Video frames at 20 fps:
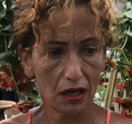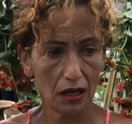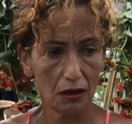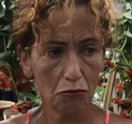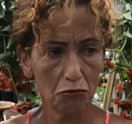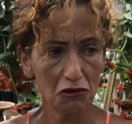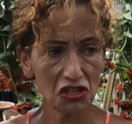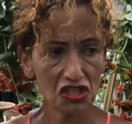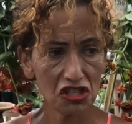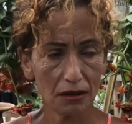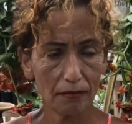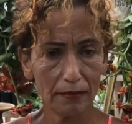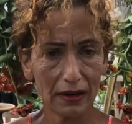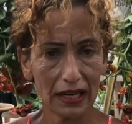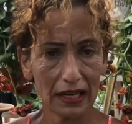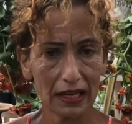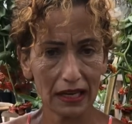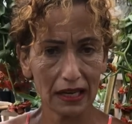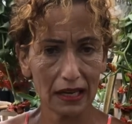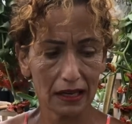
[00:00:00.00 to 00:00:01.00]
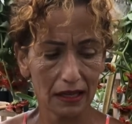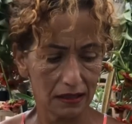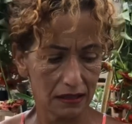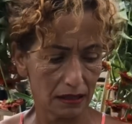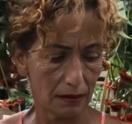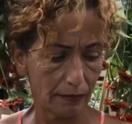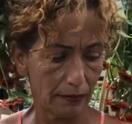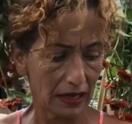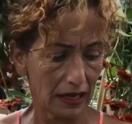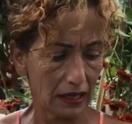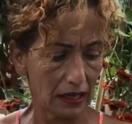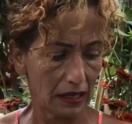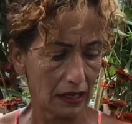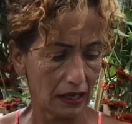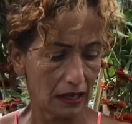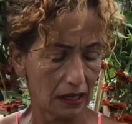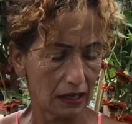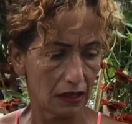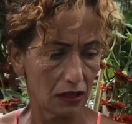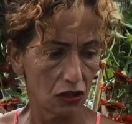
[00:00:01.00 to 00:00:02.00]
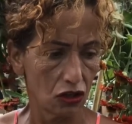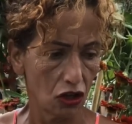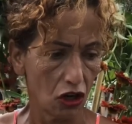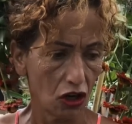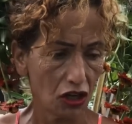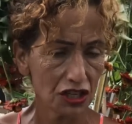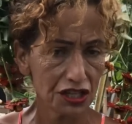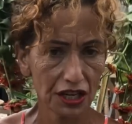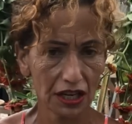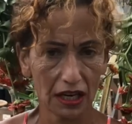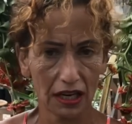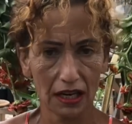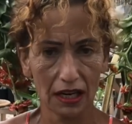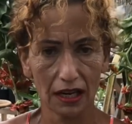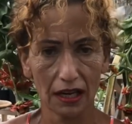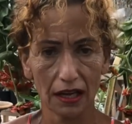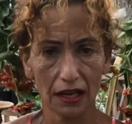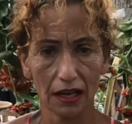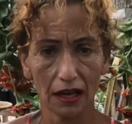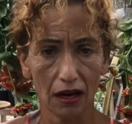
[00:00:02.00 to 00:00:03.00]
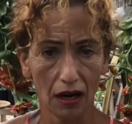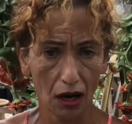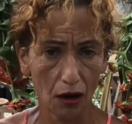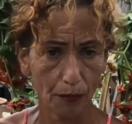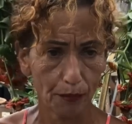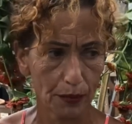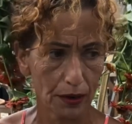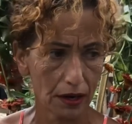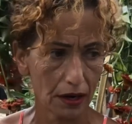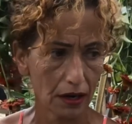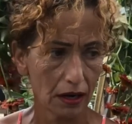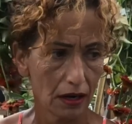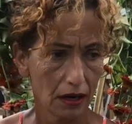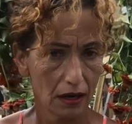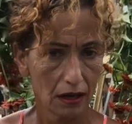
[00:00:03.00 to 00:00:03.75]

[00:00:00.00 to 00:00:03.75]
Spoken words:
which somebody knows her and can help her.